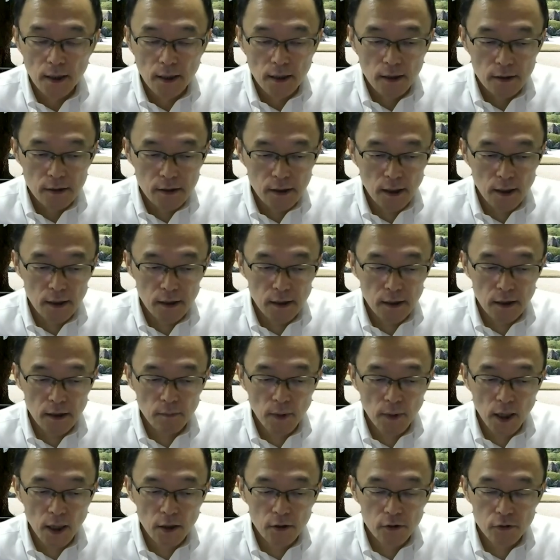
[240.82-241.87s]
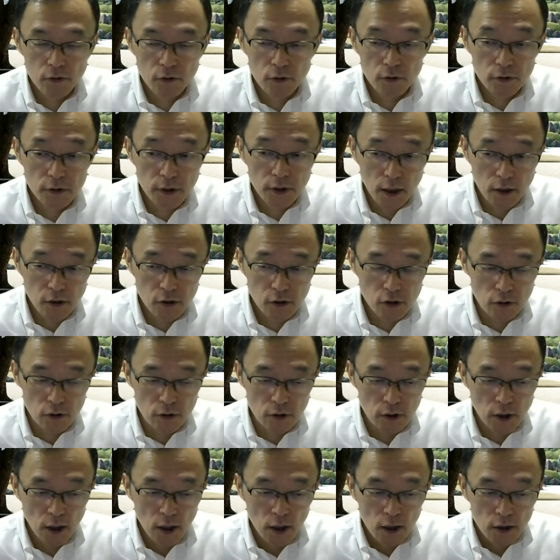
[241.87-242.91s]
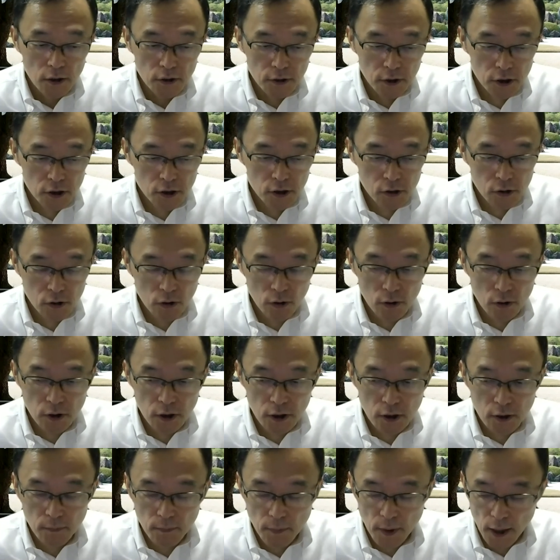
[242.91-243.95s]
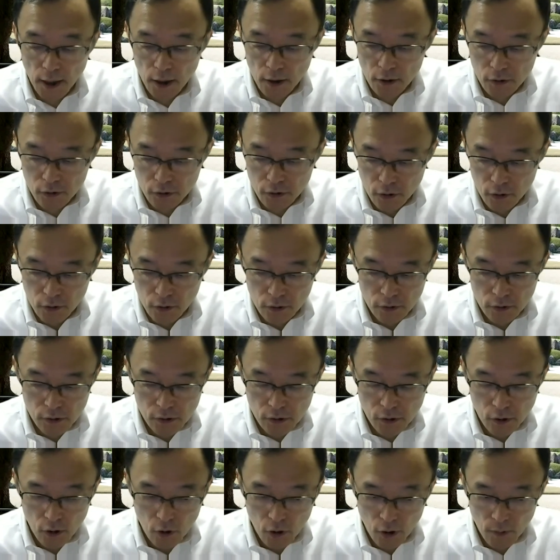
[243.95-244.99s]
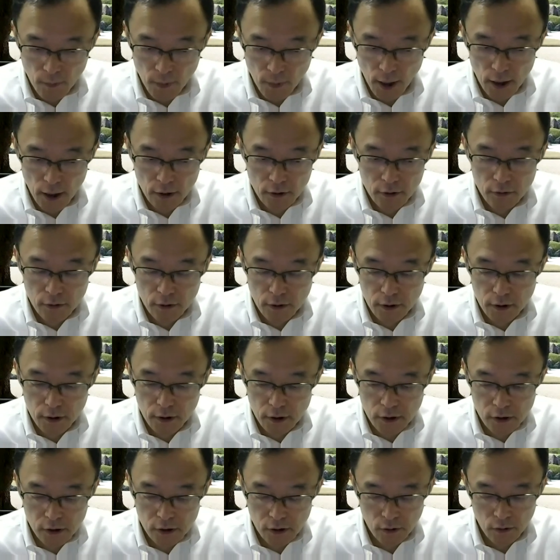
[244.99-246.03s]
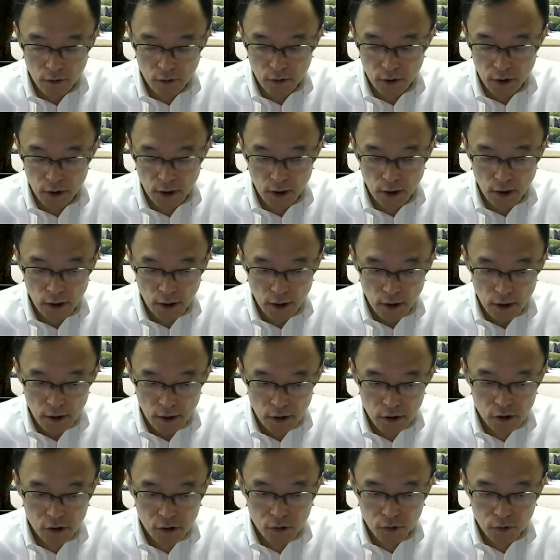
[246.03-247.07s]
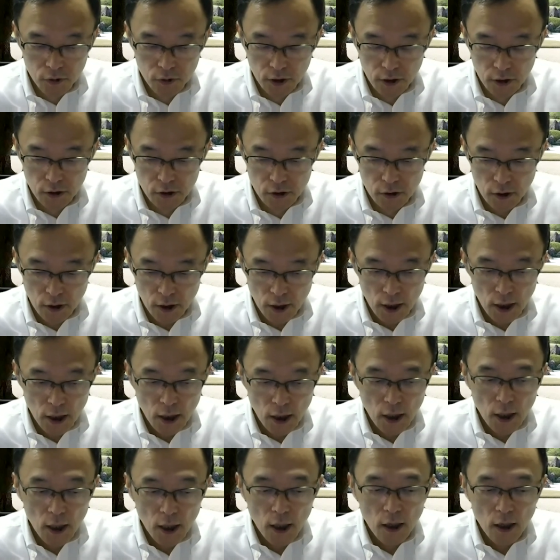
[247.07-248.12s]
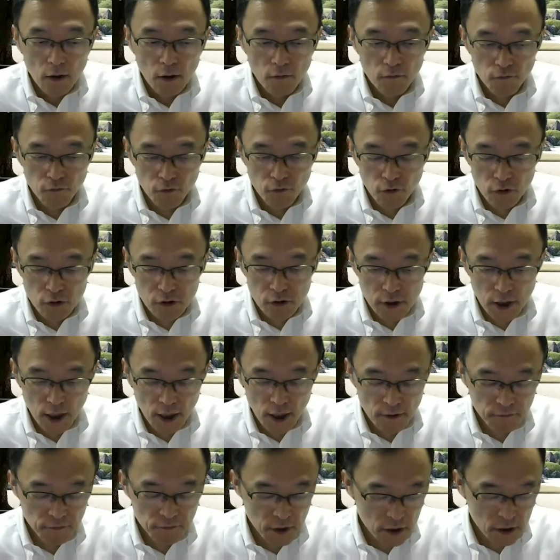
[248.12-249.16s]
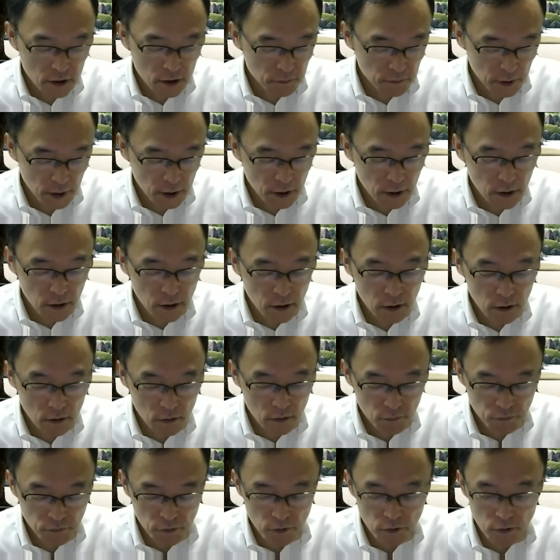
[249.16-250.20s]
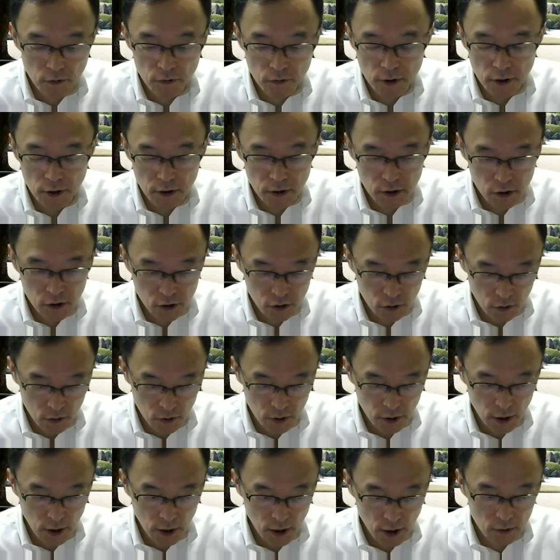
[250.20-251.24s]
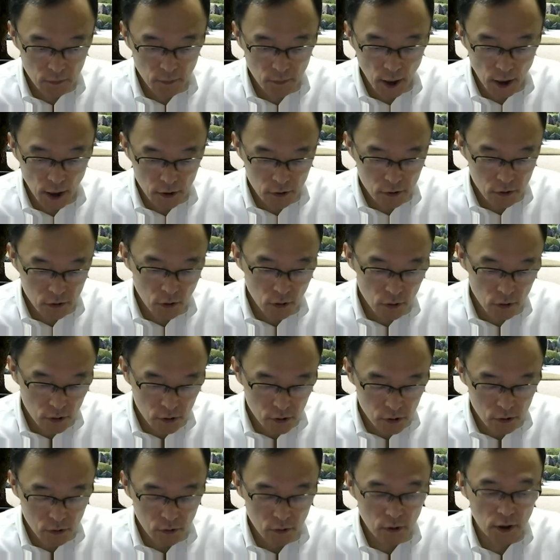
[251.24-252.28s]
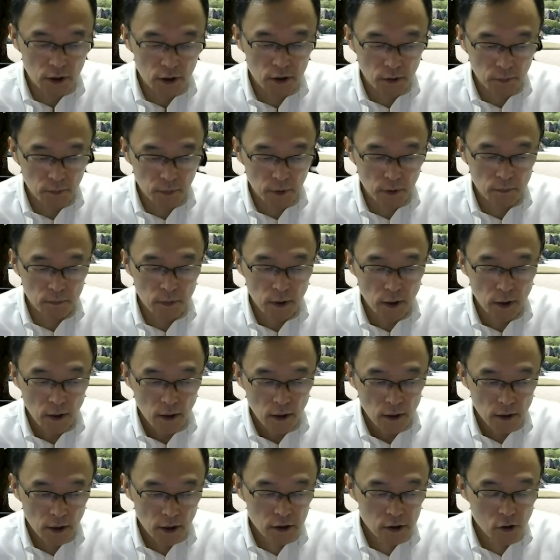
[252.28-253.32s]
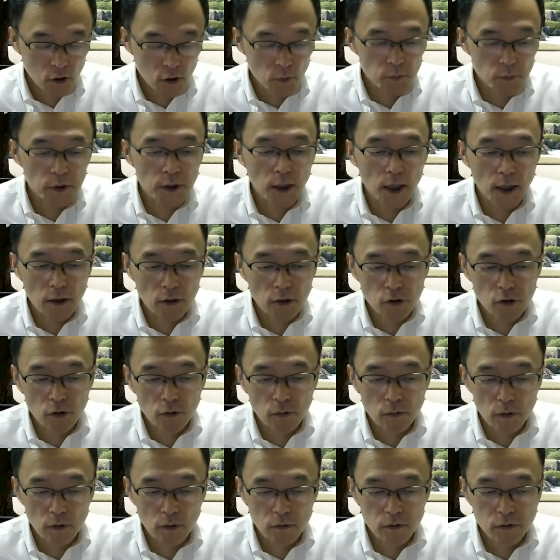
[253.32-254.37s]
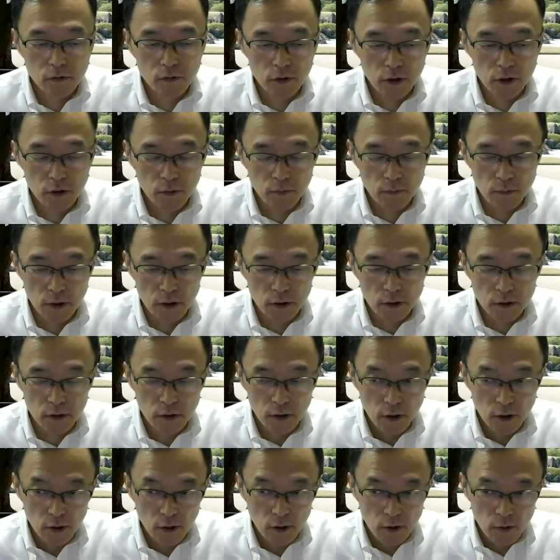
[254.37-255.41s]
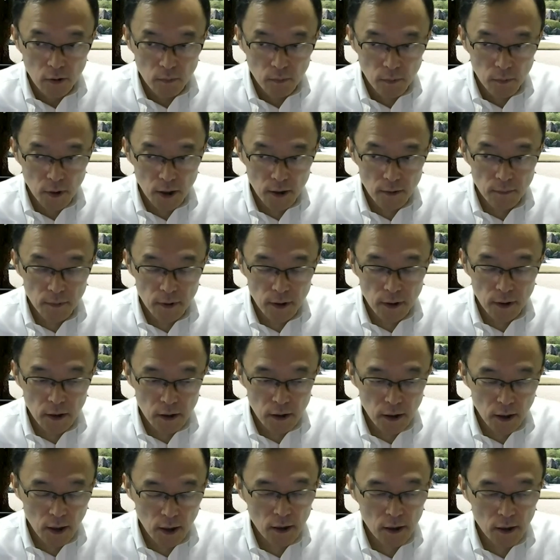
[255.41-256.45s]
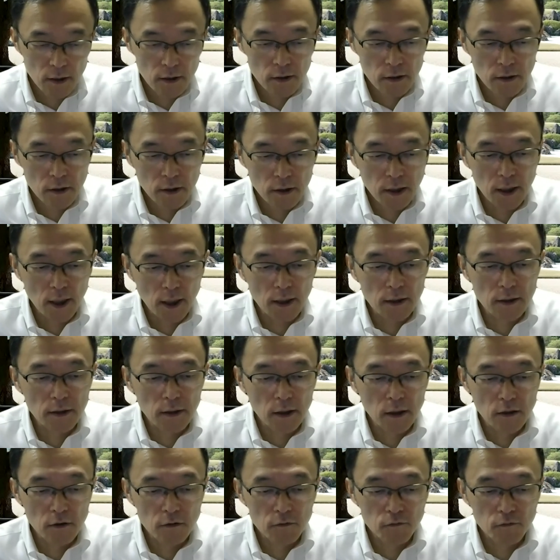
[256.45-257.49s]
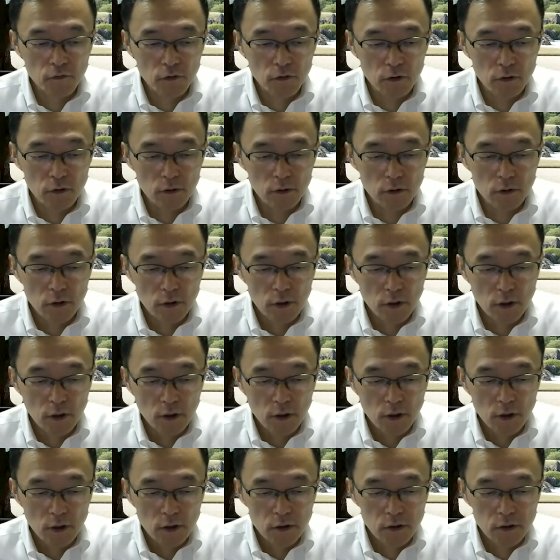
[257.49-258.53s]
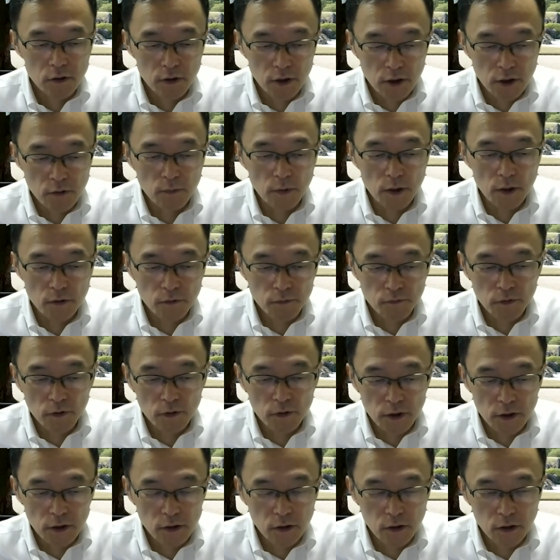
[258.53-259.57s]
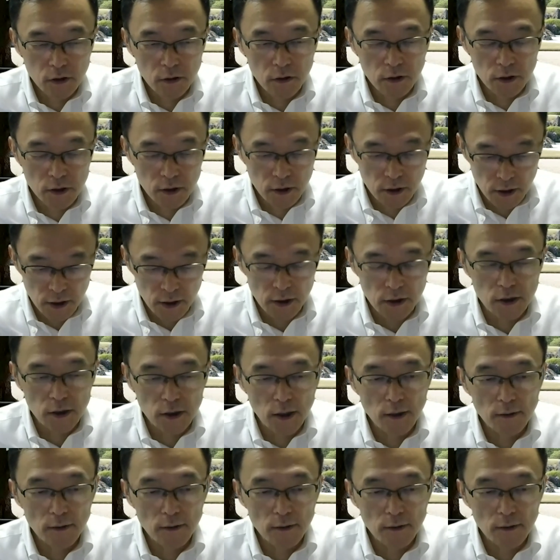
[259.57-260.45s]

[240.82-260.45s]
said in the myoclonal section, dystonic myoclonus or myoclonic dystonia is treat for trifexfenidine for the dystonia, and myoclonus clonazepam, that's combination of treatment, may be the another candidate for treatment for this dyskinesia.